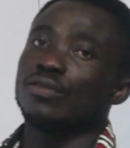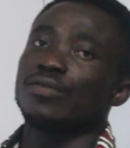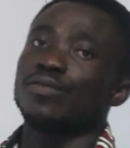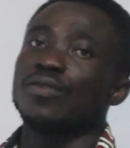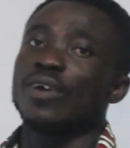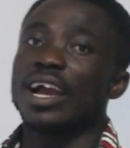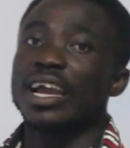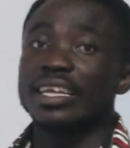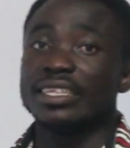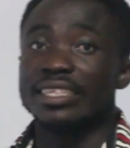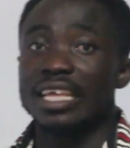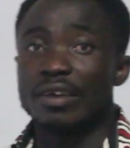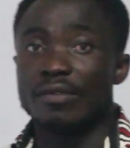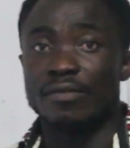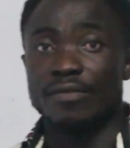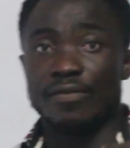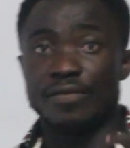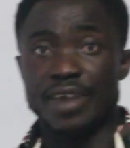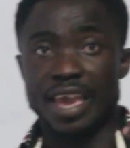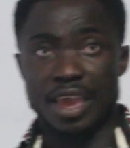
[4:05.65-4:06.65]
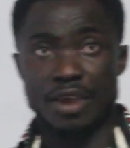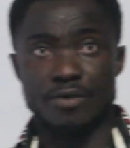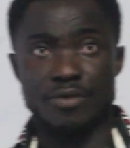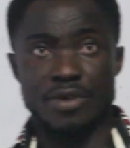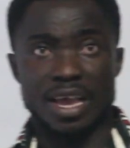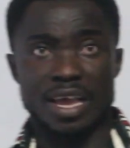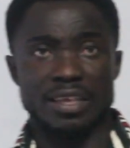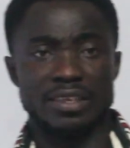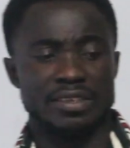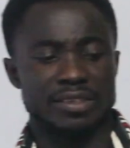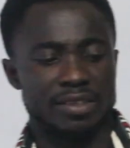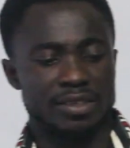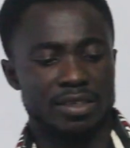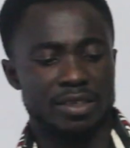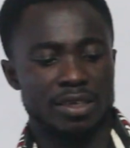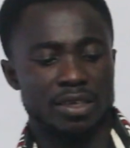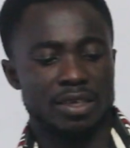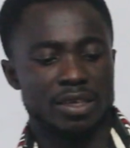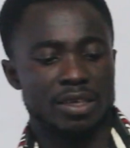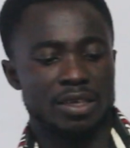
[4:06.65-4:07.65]
to find the variance
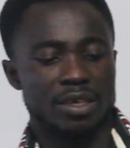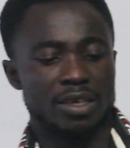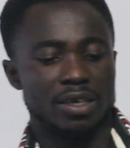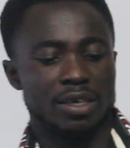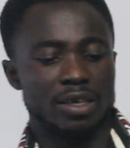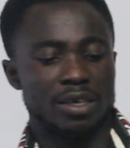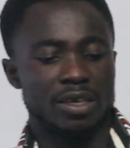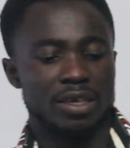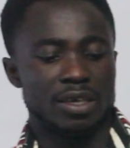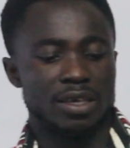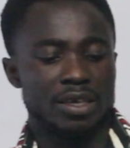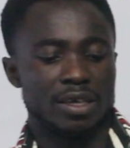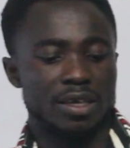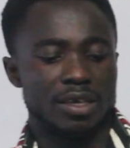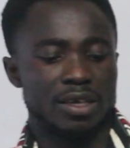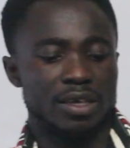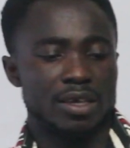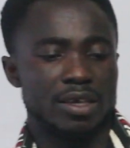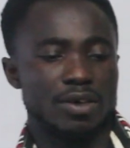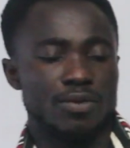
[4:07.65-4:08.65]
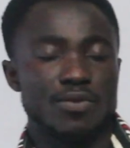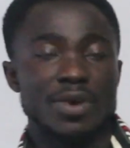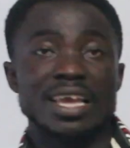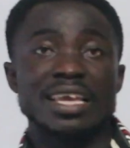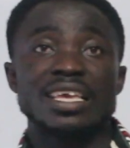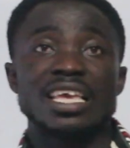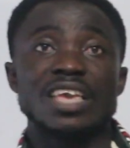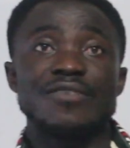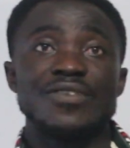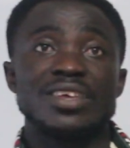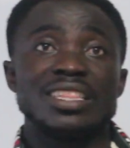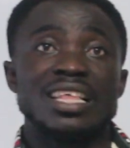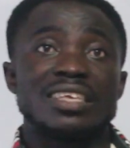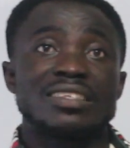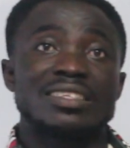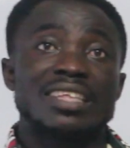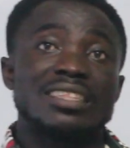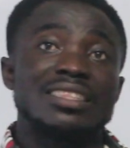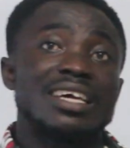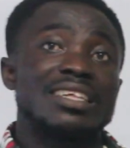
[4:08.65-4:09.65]
when given the
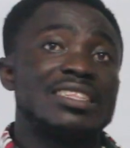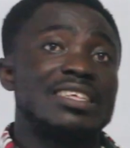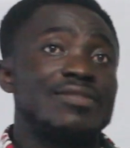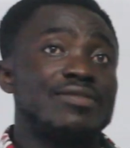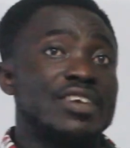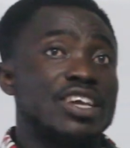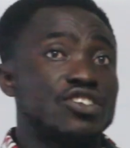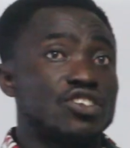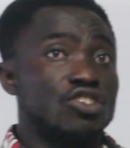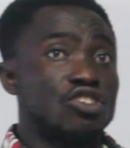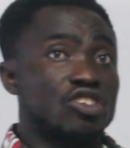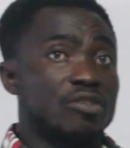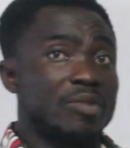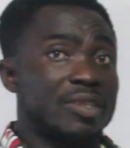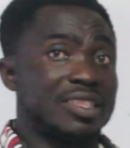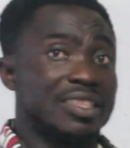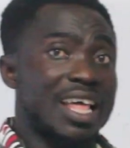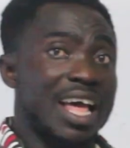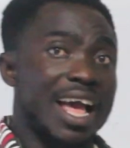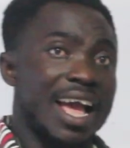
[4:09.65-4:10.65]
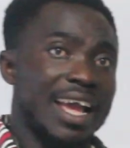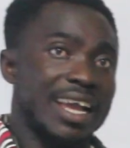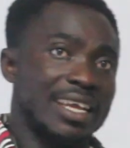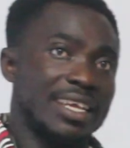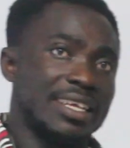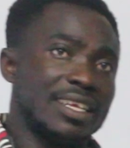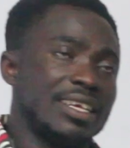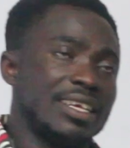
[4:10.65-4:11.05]
standard deviation to be 9.